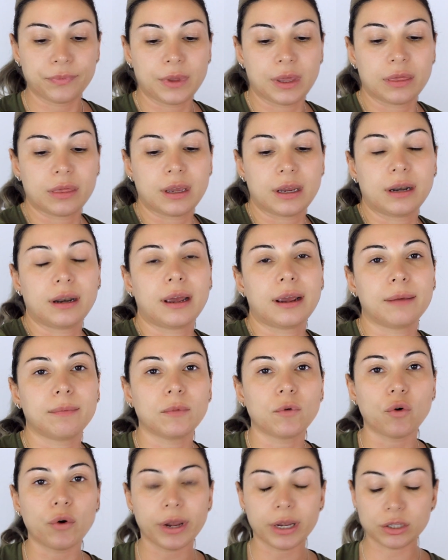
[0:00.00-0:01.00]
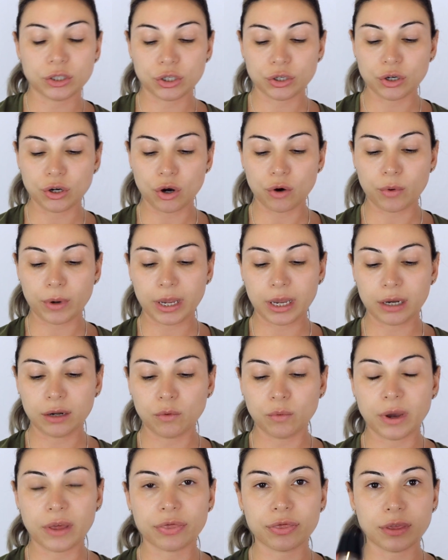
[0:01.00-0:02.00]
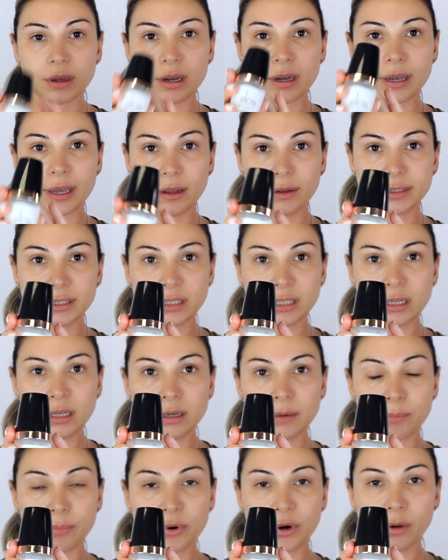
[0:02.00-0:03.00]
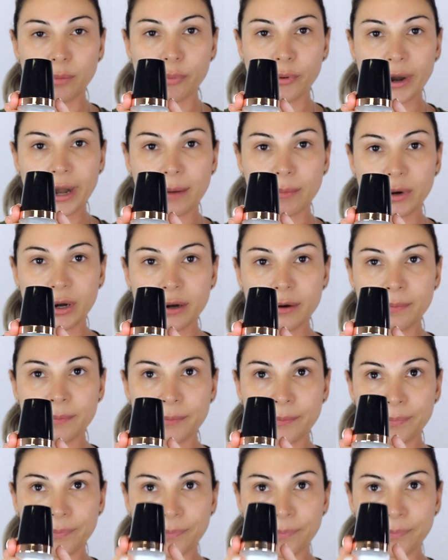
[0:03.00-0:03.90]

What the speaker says: And then I'm going to go in with the Elcie Pro Primer.